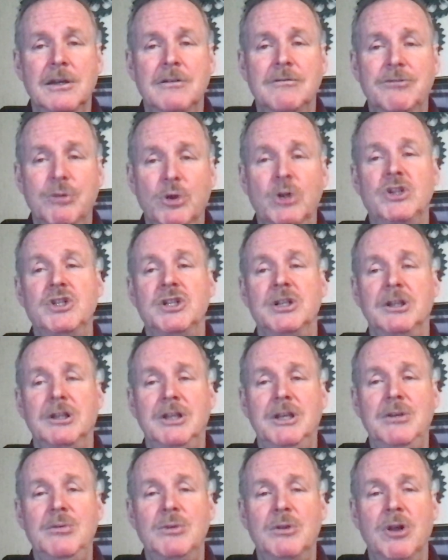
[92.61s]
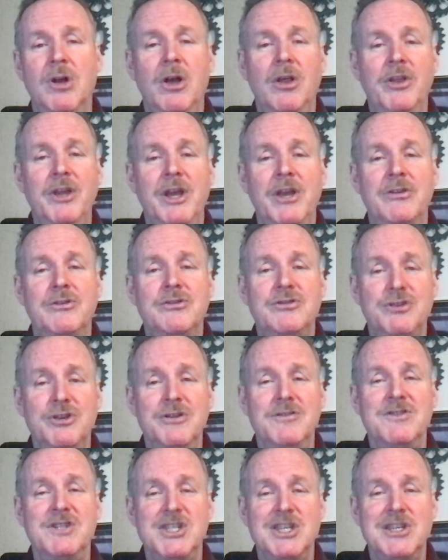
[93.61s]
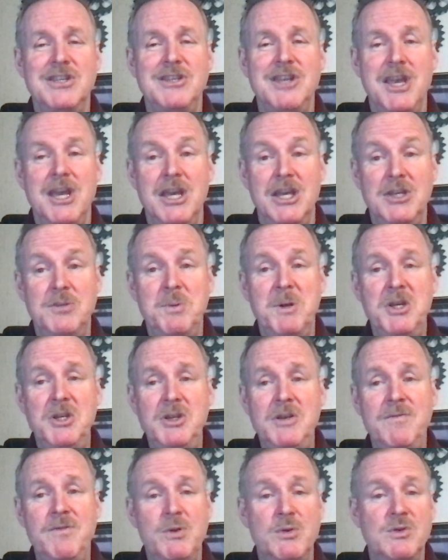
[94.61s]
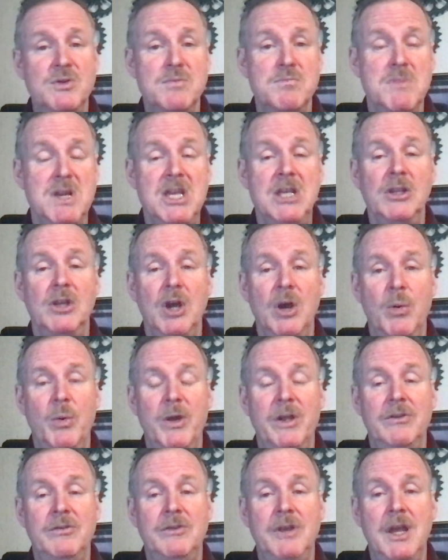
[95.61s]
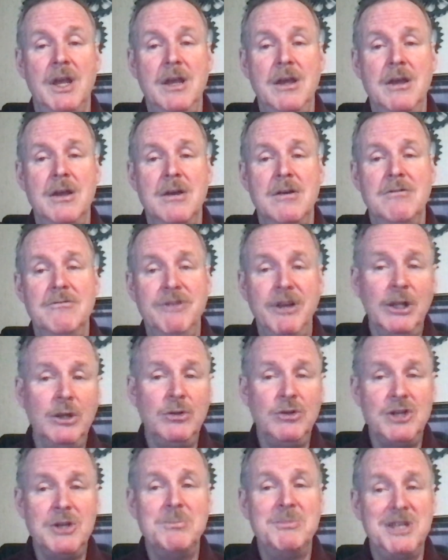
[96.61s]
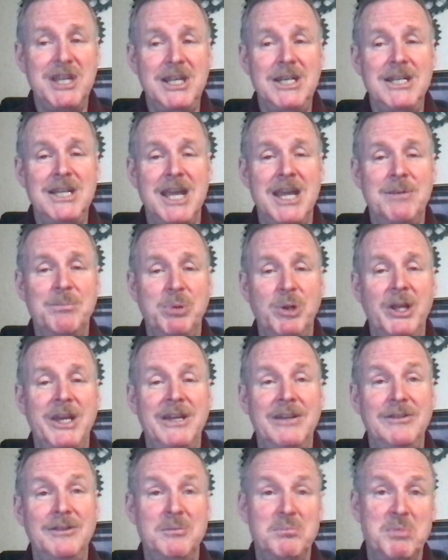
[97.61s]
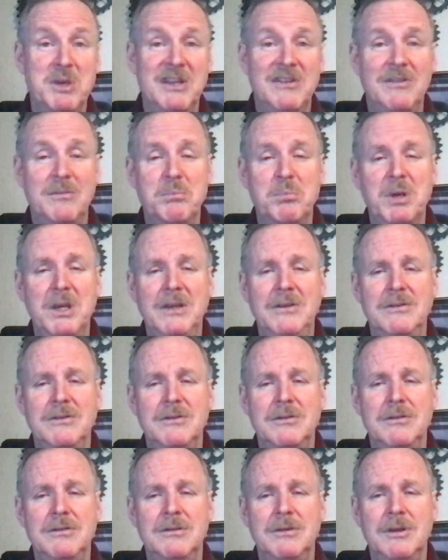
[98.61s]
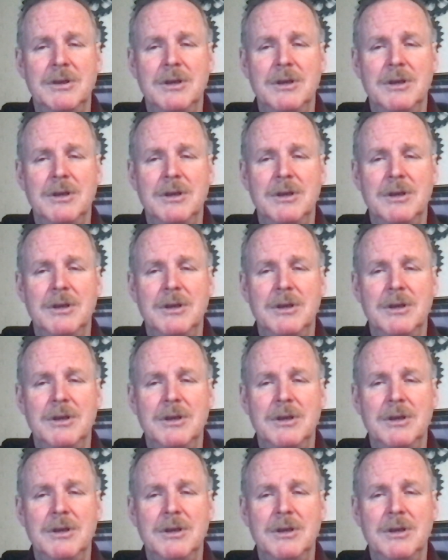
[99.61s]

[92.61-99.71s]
Fortunately, with all the other services, especially if there was a meal on Wednesday, fellowship did take place in bits and pieces.